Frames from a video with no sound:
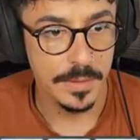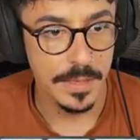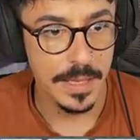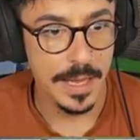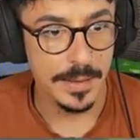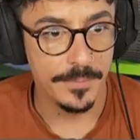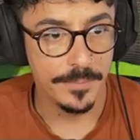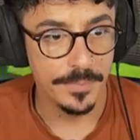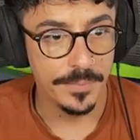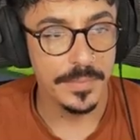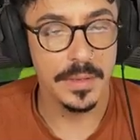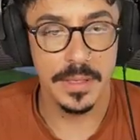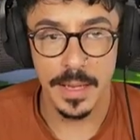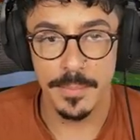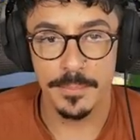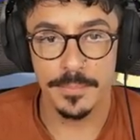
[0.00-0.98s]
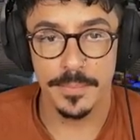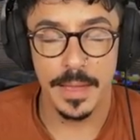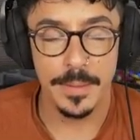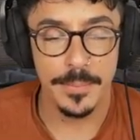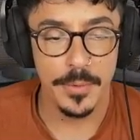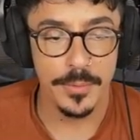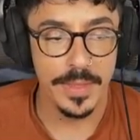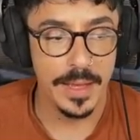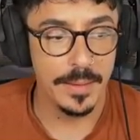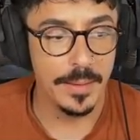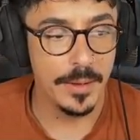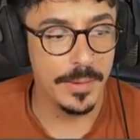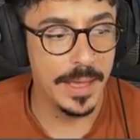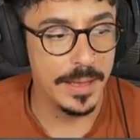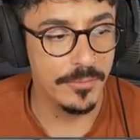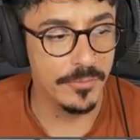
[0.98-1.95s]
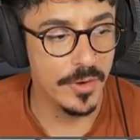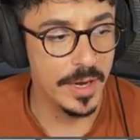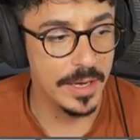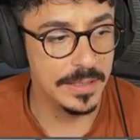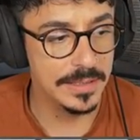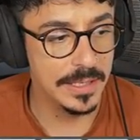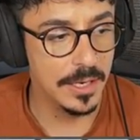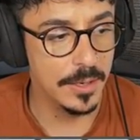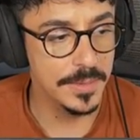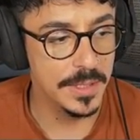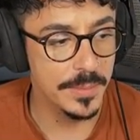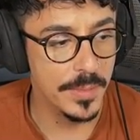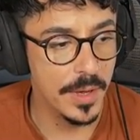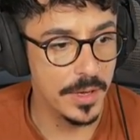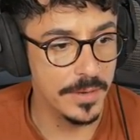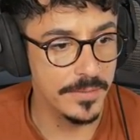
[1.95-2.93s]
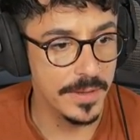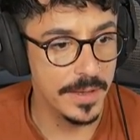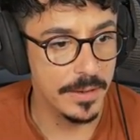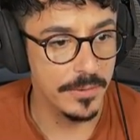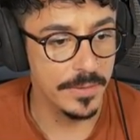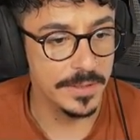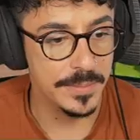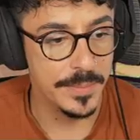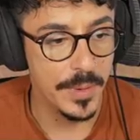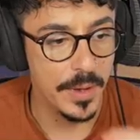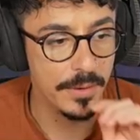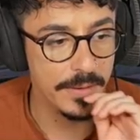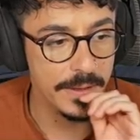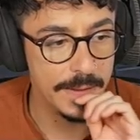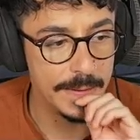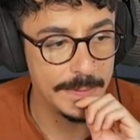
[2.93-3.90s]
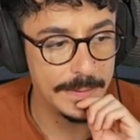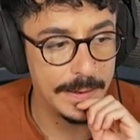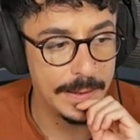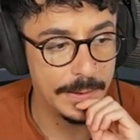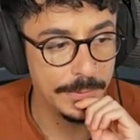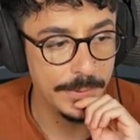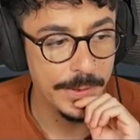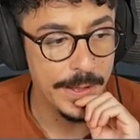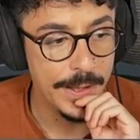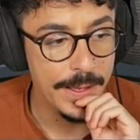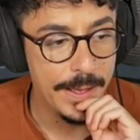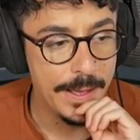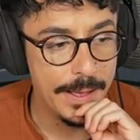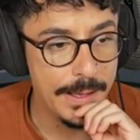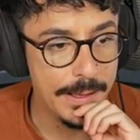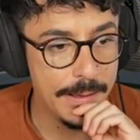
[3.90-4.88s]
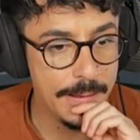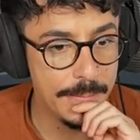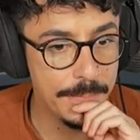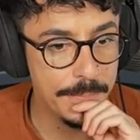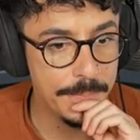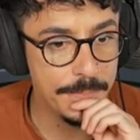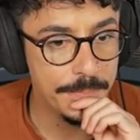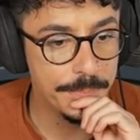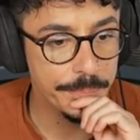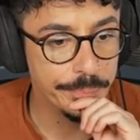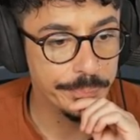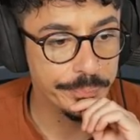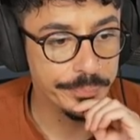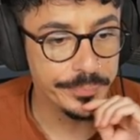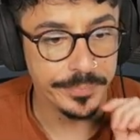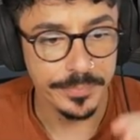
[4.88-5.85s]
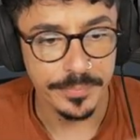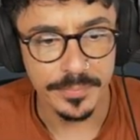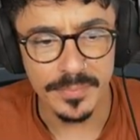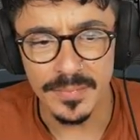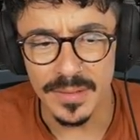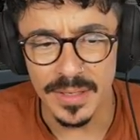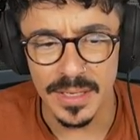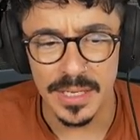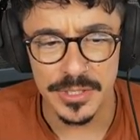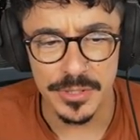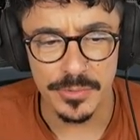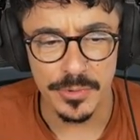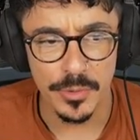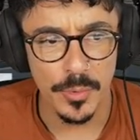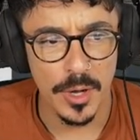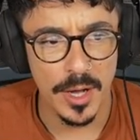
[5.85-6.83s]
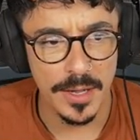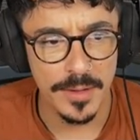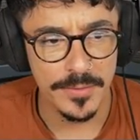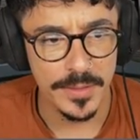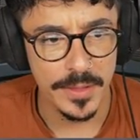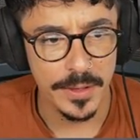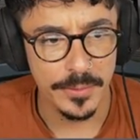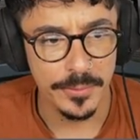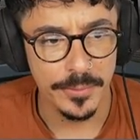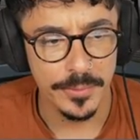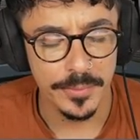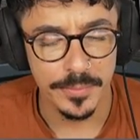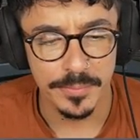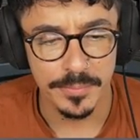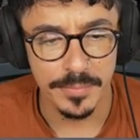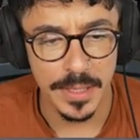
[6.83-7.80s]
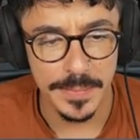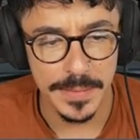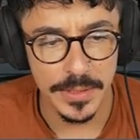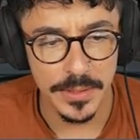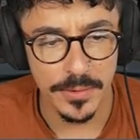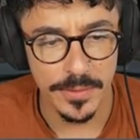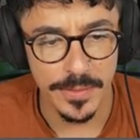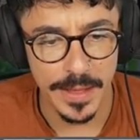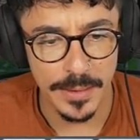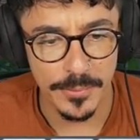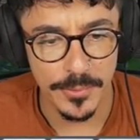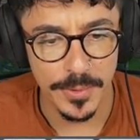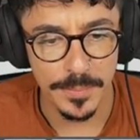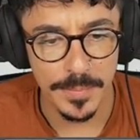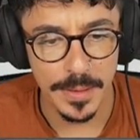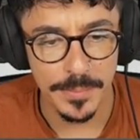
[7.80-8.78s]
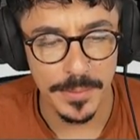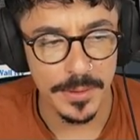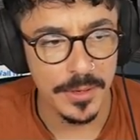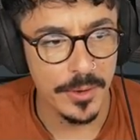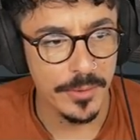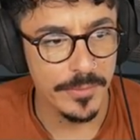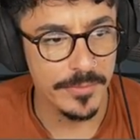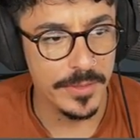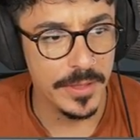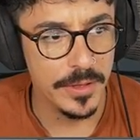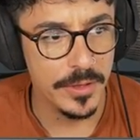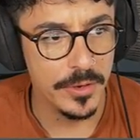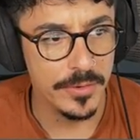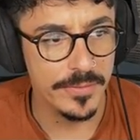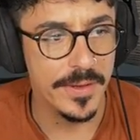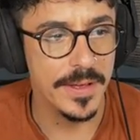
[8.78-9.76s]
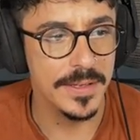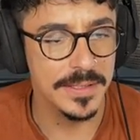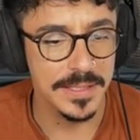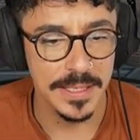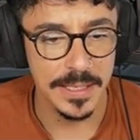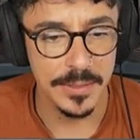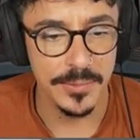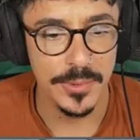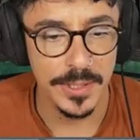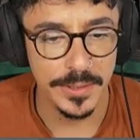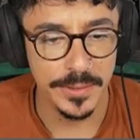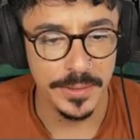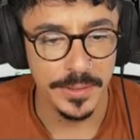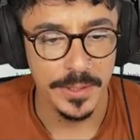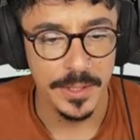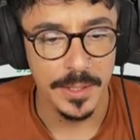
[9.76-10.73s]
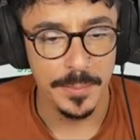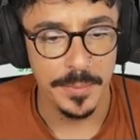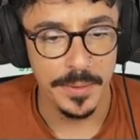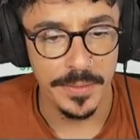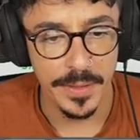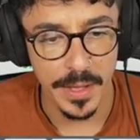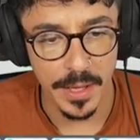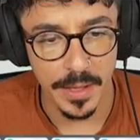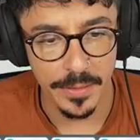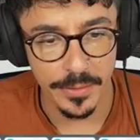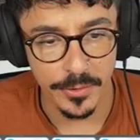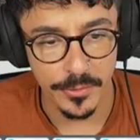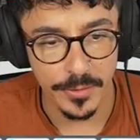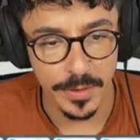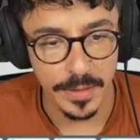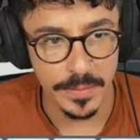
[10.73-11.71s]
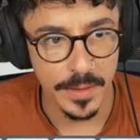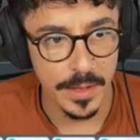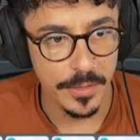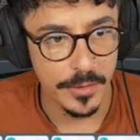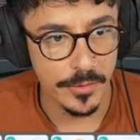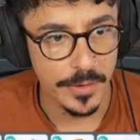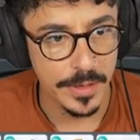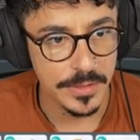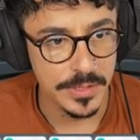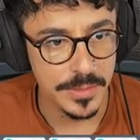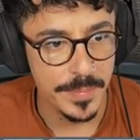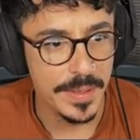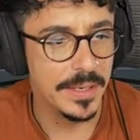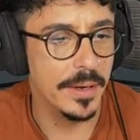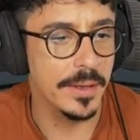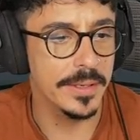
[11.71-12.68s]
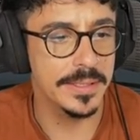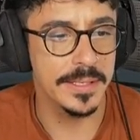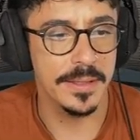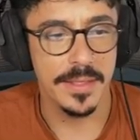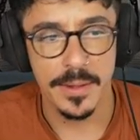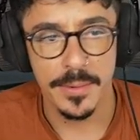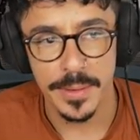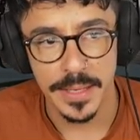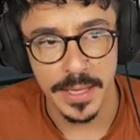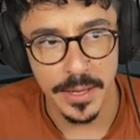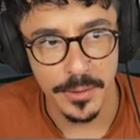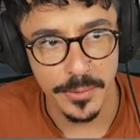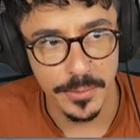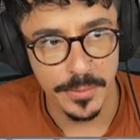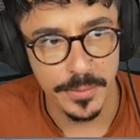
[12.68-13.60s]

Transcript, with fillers: Yeah. Yep. Happy with that. Okay, right. Let's climb some ivy out of this part here now. Um, I don't know what ivy though. Maybe not that one. Maybe going for the university one. But that other green, that other green's a bit nicer. There we go.